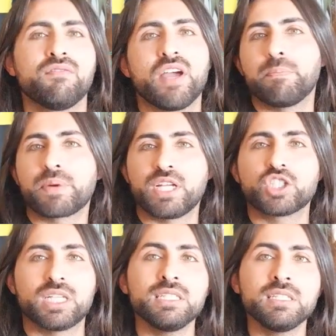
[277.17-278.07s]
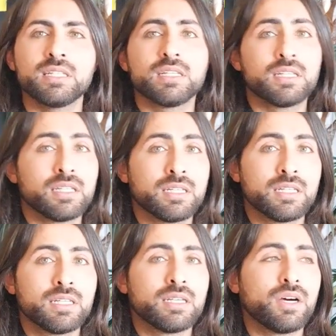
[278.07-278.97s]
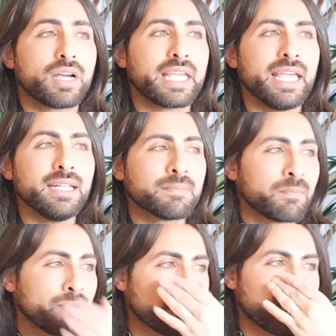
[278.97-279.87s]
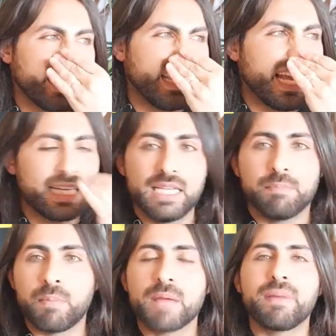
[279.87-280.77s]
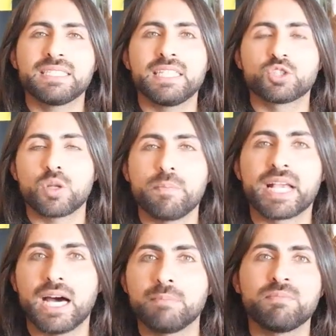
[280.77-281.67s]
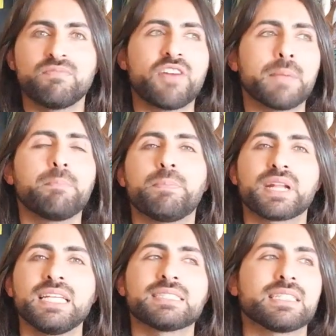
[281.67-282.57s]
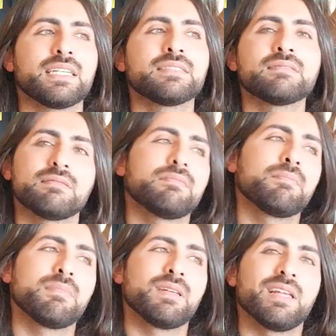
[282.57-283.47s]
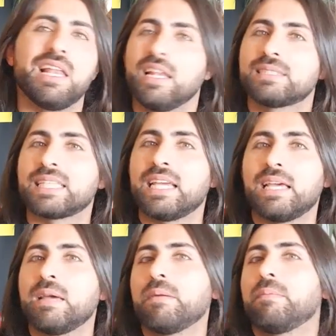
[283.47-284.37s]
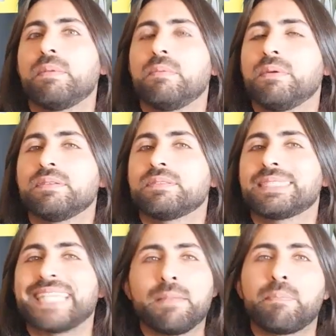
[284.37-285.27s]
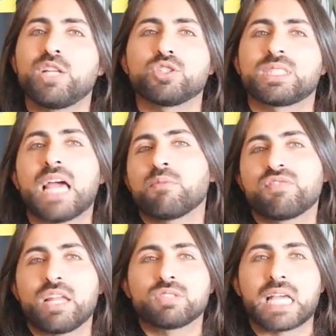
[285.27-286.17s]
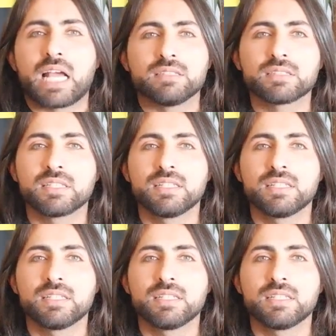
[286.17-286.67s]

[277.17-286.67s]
vibration. Mm-hmm. Okay, my body it will become vibrate in let's say 10 billion times of nanosecond.